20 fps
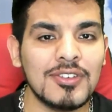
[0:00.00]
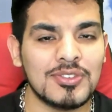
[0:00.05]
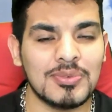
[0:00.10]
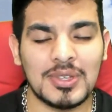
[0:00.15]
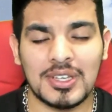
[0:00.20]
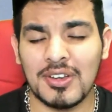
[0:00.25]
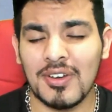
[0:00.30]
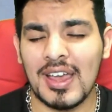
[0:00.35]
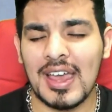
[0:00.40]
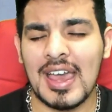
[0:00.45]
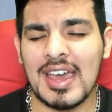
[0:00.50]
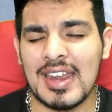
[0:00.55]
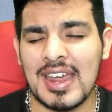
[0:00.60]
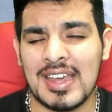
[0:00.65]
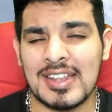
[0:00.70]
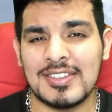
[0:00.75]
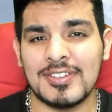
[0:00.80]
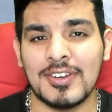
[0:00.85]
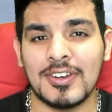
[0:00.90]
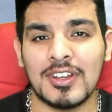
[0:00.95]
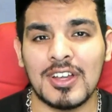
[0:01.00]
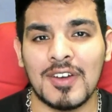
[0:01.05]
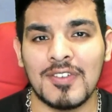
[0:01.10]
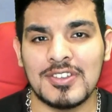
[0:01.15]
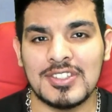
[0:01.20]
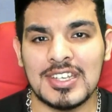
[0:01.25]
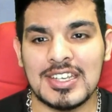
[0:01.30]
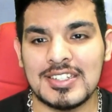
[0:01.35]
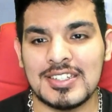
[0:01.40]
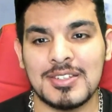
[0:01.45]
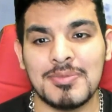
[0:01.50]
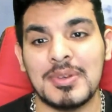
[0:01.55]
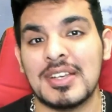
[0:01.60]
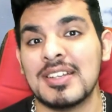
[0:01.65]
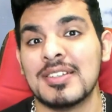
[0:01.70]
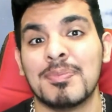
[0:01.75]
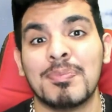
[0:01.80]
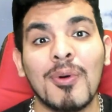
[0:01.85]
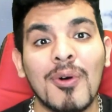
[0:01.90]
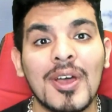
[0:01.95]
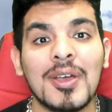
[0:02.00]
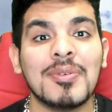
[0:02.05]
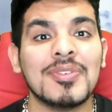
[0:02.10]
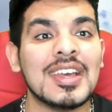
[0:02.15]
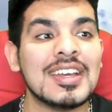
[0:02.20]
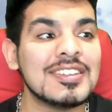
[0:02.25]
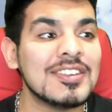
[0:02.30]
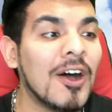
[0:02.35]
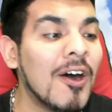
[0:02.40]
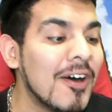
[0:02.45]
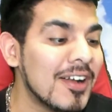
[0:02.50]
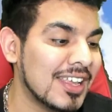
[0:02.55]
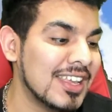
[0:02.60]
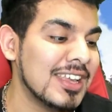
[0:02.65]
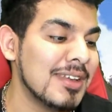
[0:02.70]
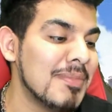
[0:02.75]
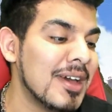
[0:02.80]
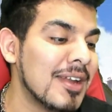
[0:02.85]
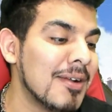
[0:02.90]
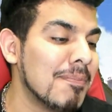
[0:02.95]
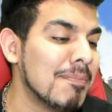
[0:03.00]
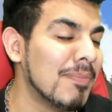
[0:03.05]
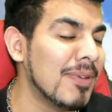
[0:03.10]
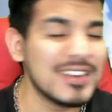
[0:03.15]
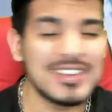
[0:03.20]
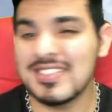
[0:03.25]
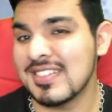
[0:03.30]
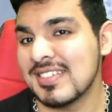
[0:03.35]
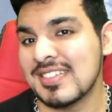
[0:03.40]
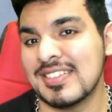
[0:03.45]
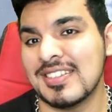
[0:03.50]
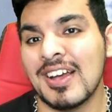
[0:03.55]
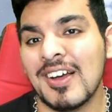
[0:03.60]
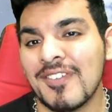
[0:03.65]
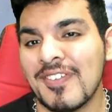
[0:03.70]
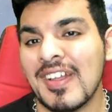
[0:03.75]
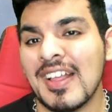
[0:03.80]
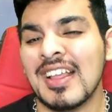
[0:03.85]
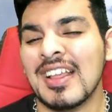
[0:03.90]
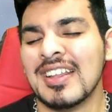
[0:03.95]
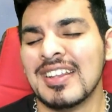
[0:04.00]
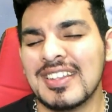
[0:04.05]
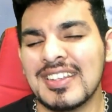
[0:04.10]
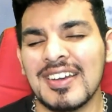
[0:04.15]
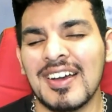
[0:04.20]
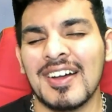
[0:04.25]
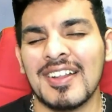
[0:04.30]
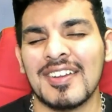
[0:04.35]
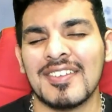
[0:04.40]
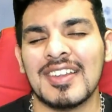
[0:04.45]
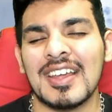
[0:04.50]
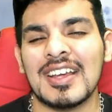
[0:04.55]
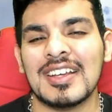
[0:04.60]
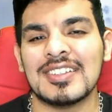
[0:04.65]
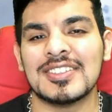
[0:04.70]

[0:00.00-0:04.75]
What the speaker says: so we can go ahead and start a conversation, because boy was I talking about a bunch of stuff the other day.